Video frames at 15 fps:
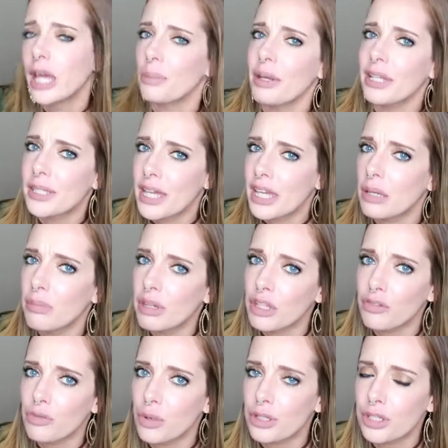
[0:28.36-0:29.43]
it might take a
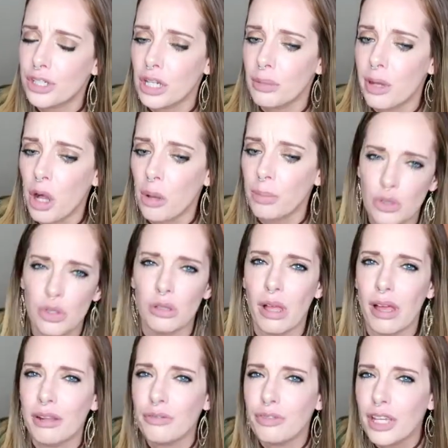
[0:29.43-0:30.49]
minute for it to come out. There's a
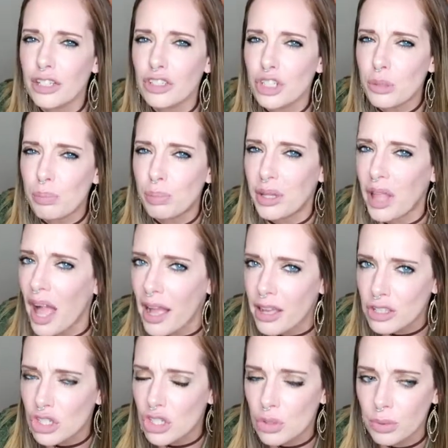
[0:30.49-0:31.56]
lot of like just black
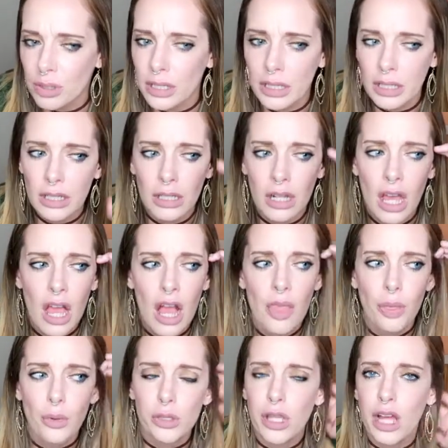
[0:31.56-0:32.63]
screen,
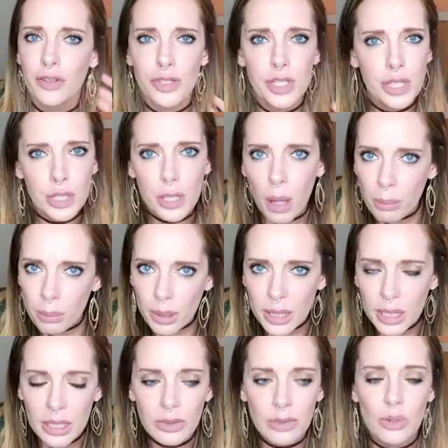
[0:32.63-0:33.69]
there's a lot of
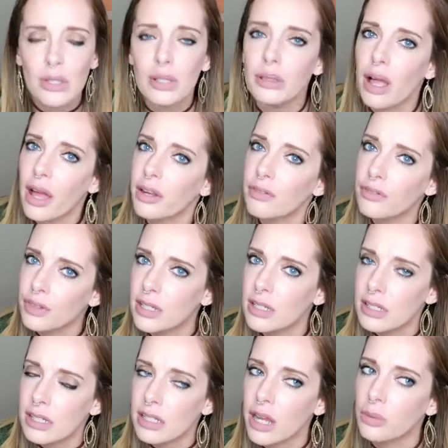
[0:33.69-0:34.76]
stumbling, there's a lot of
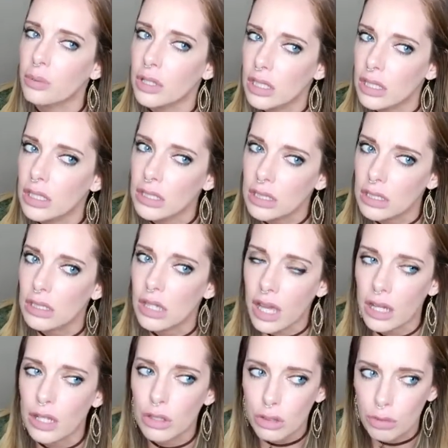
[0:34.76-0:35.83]
things that I really need to
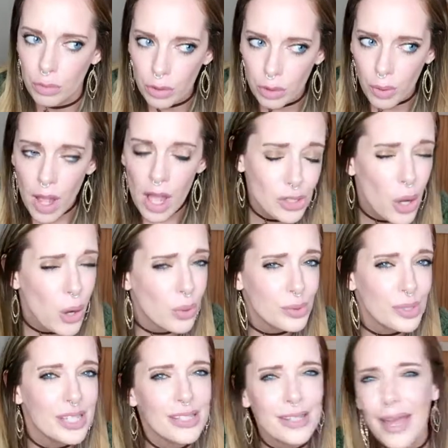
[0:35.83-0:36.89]
edit through. So
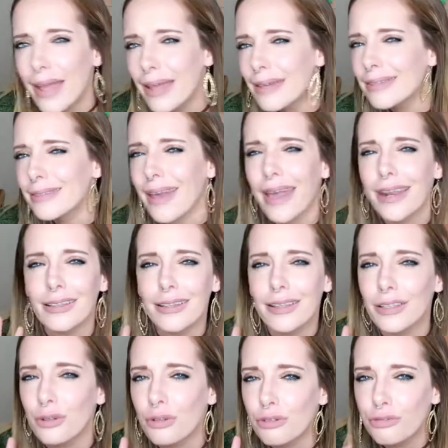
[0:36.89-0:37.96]
today is kind of like a
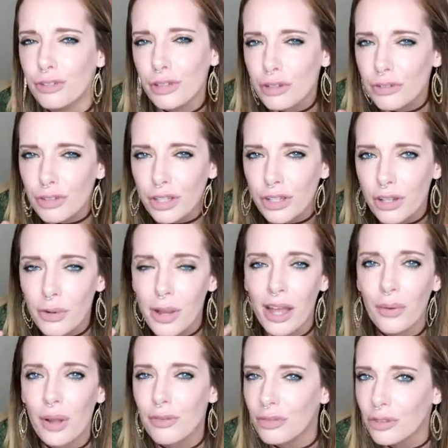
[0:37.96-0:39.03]
little filler video,
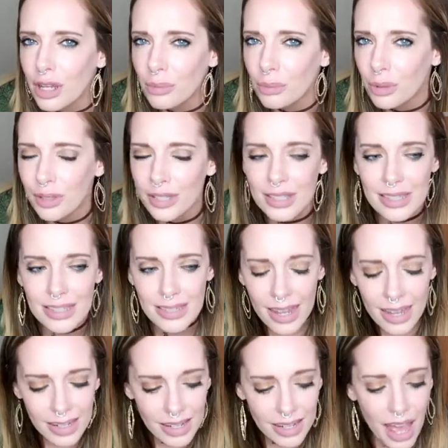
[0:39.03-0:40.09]
however I'm really
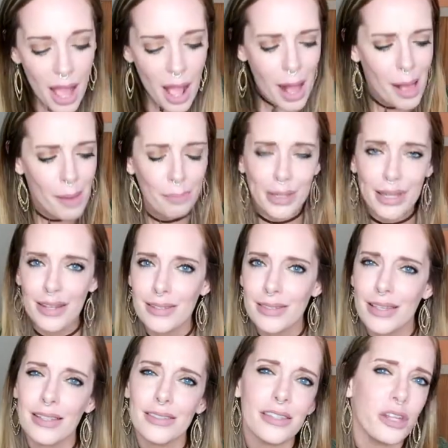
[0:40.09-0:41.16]
excited because
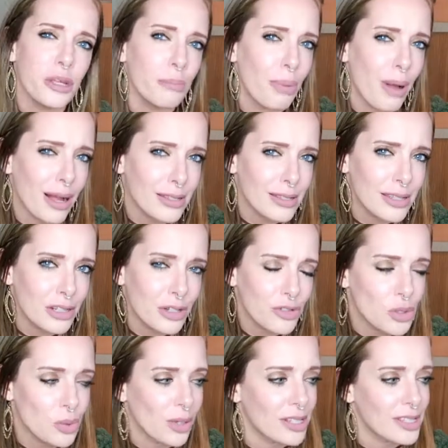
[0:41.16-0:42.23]
it's an unboxing of
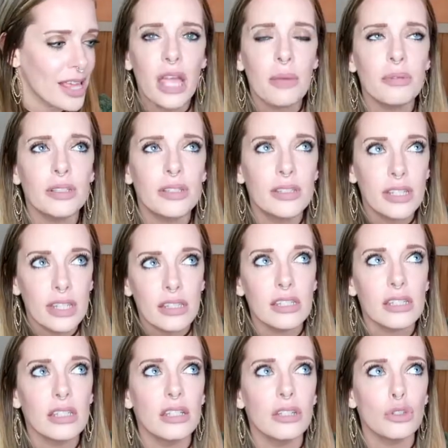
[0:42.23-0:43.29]
sorts. I am
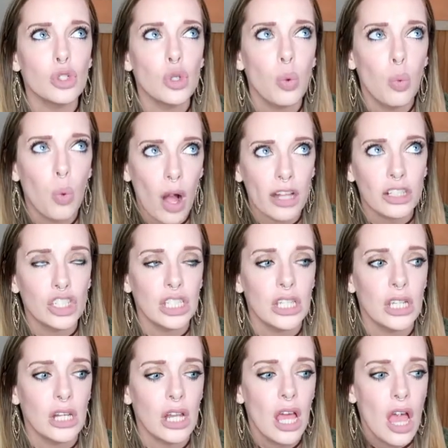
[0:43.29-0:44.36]
addicted to
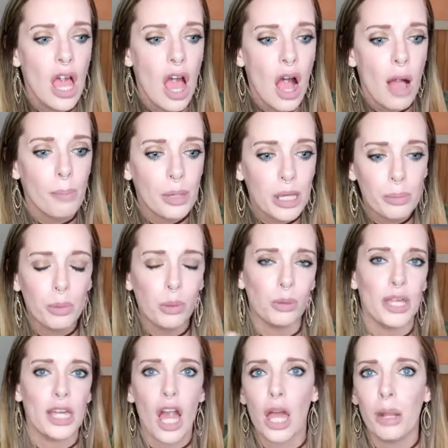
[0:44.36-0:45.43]
watching people
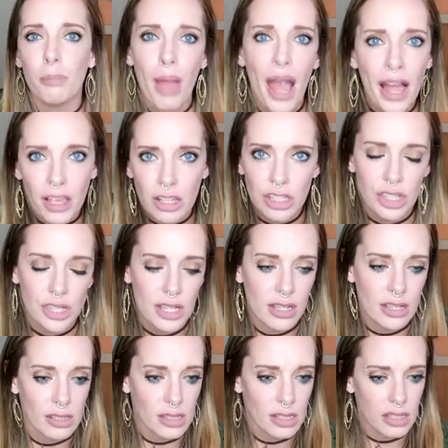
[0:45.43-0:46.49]
like unpackage
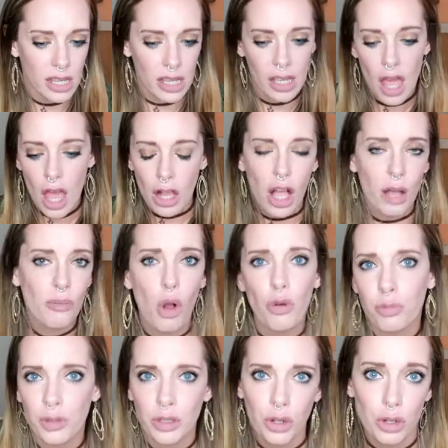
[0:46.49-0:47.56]
things and like come home
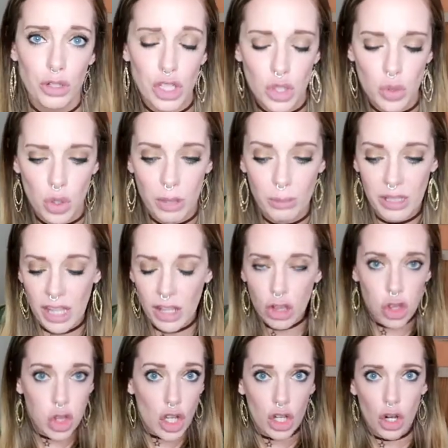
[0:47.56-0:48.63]
from the grocery store and be like,
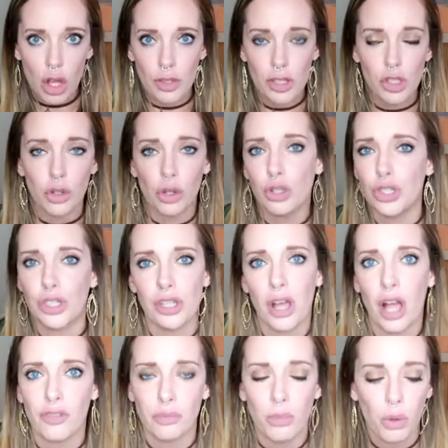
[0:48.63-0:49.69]
look at all these groceries I
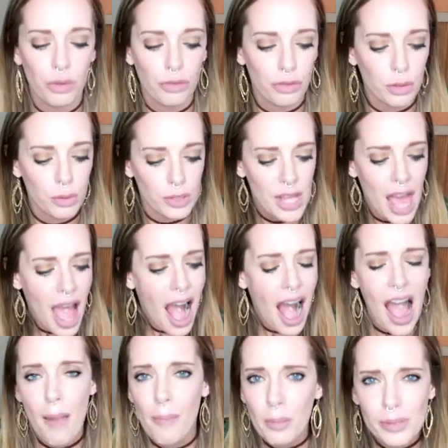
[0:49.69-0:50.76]
got from Whole Foods.
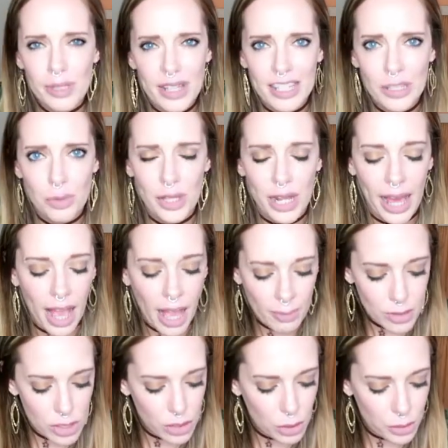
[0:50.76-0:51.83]
I'm obsessed with it. I
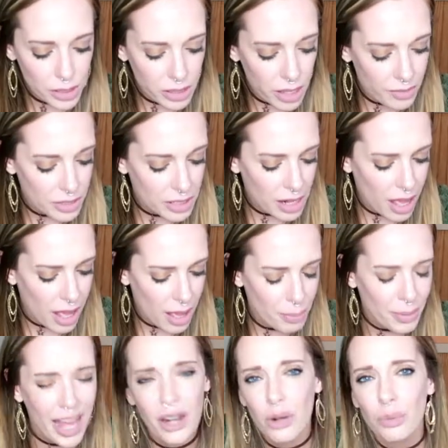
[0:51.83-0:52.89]
absolutely love it, uh,
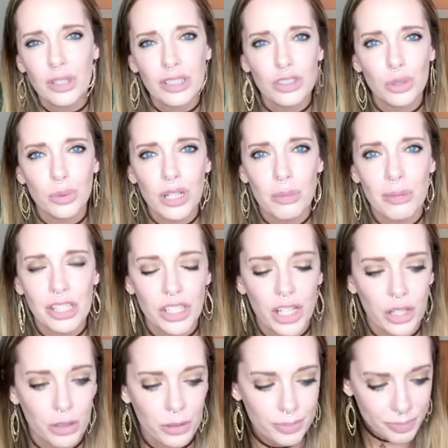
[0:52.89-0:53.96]
but I don't really do it on my
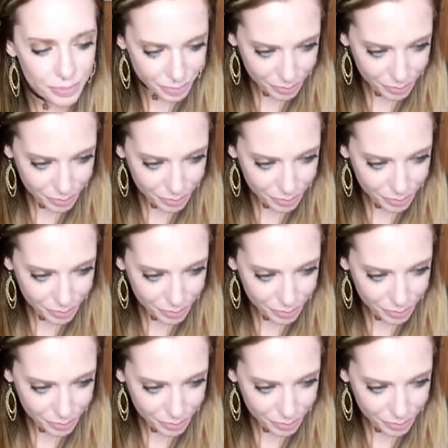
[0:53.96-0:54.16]
channel.